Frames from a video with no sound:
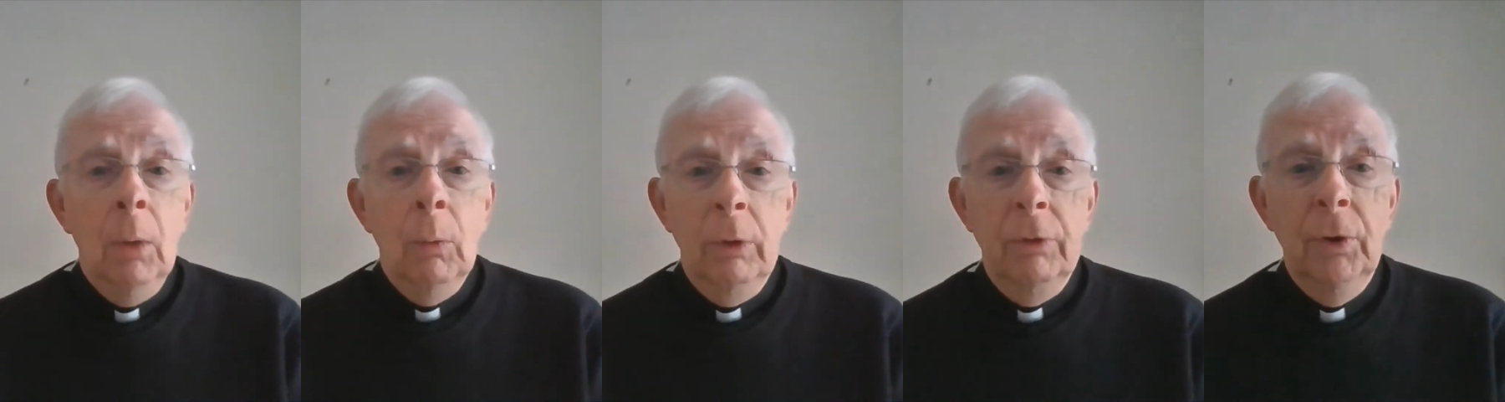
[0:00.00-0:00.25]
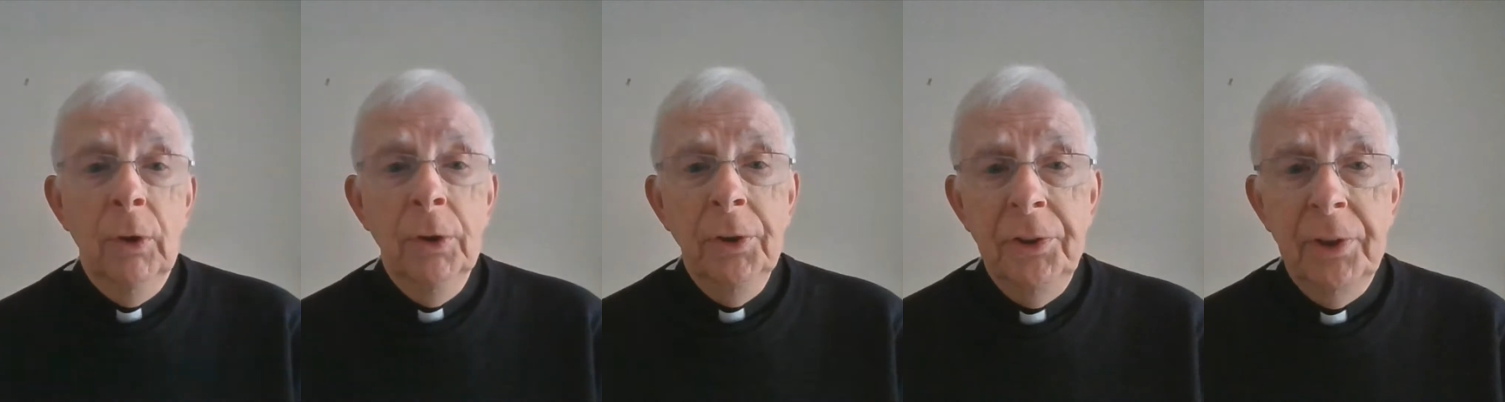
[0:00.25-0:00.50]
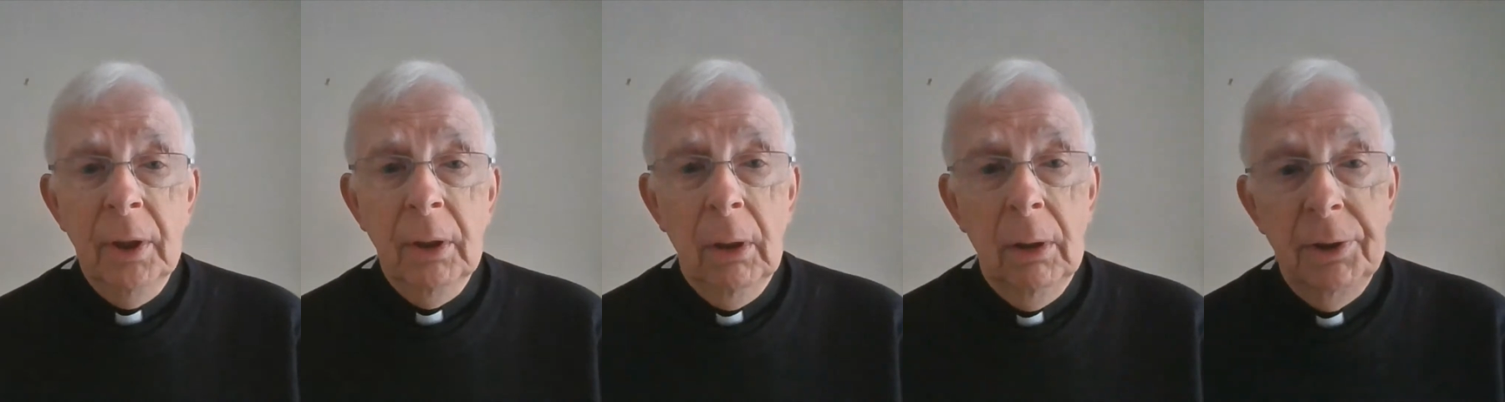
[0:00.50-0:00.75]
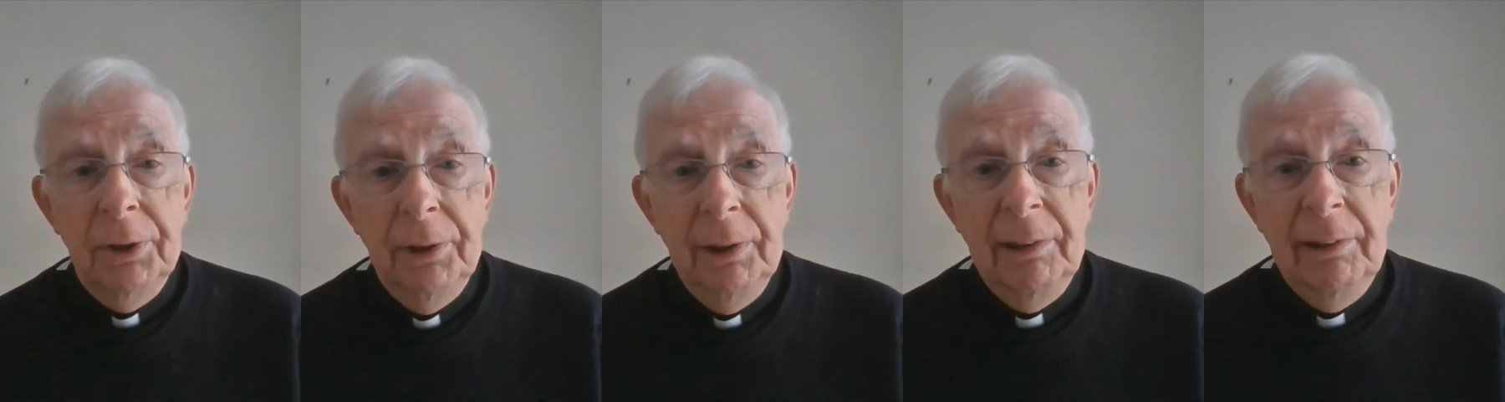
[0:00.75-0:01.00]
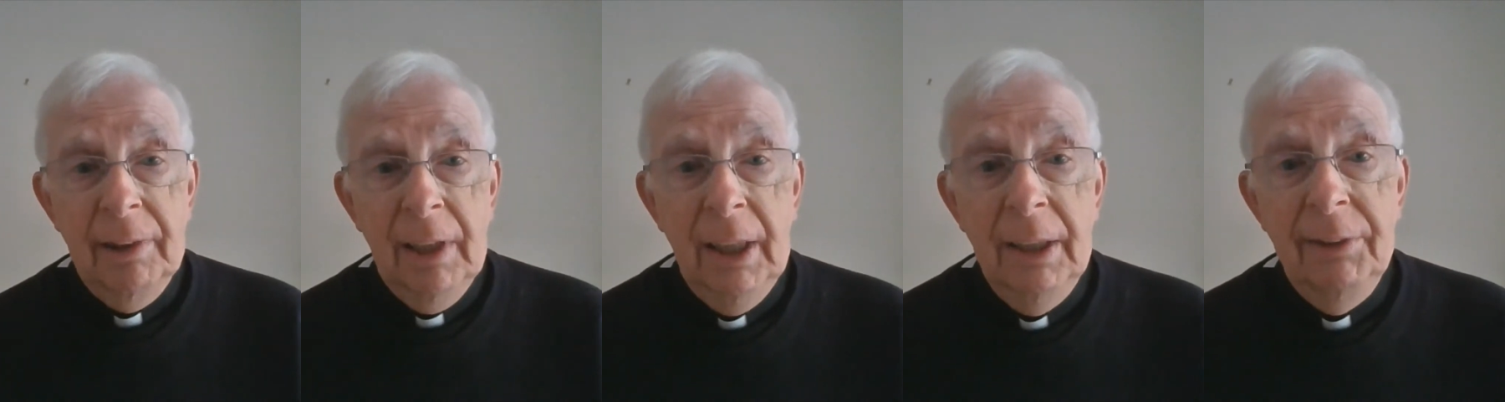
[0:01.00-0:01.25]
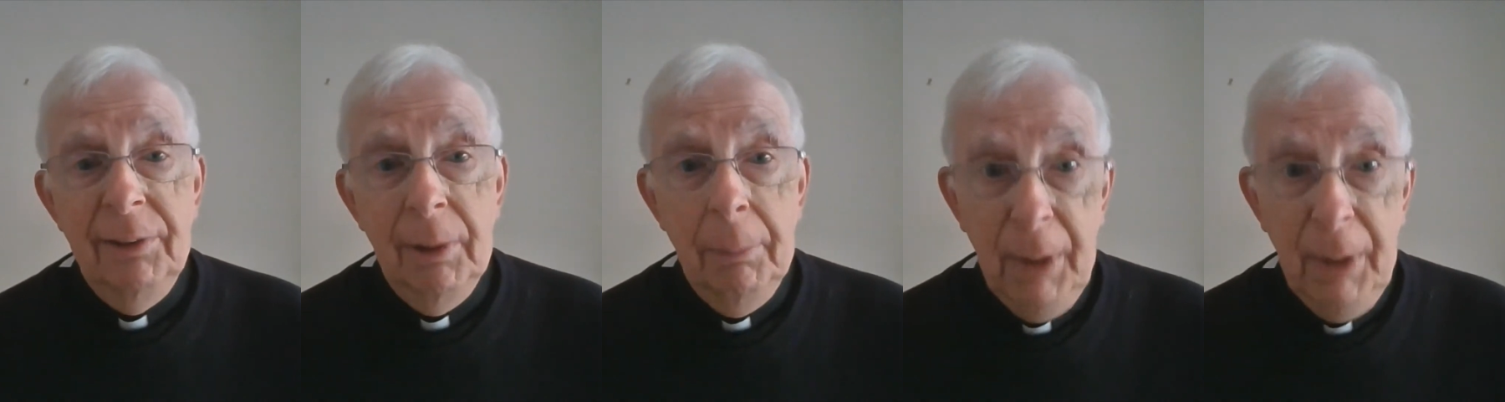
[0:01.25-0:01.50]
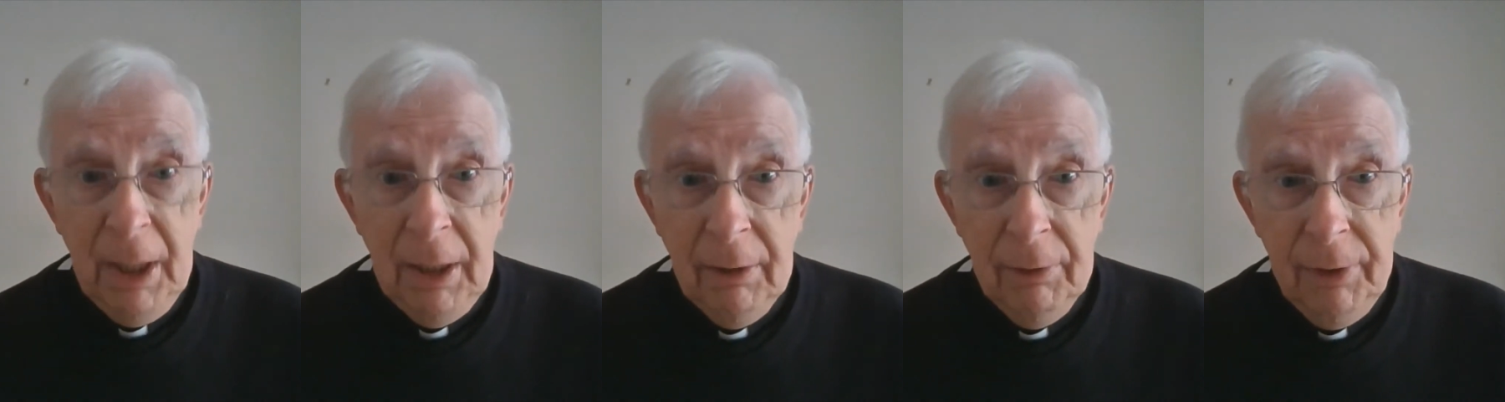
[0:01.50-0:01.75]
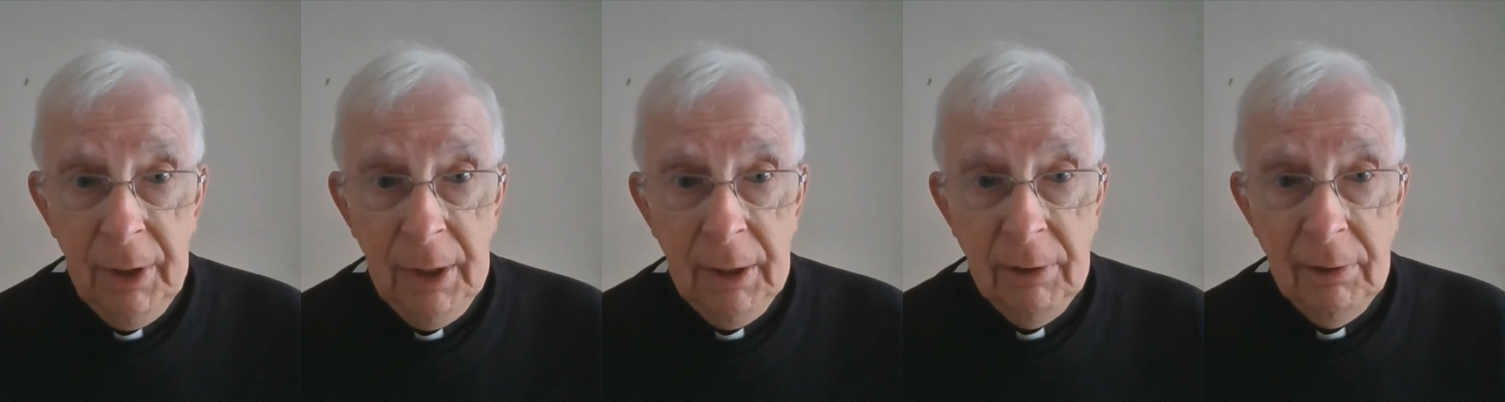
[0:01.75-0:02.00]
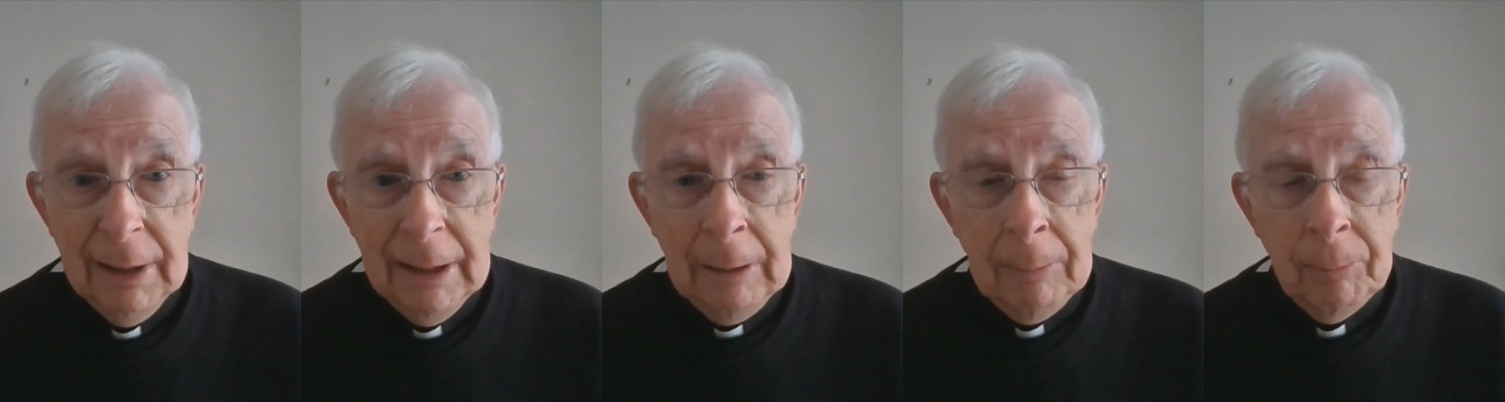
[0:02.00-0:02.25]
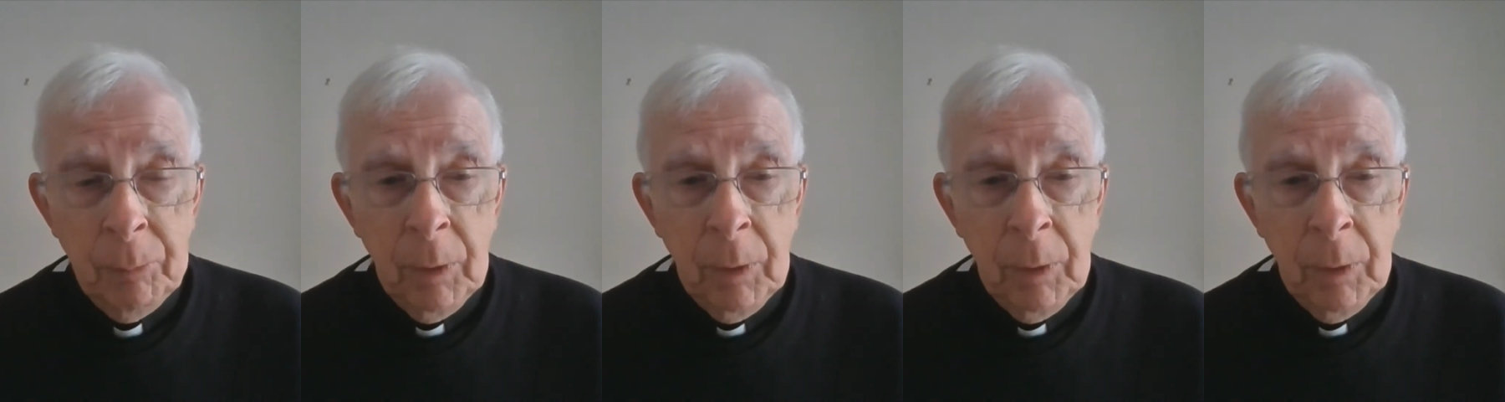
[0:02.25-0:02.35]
We've also got to decide as a benefice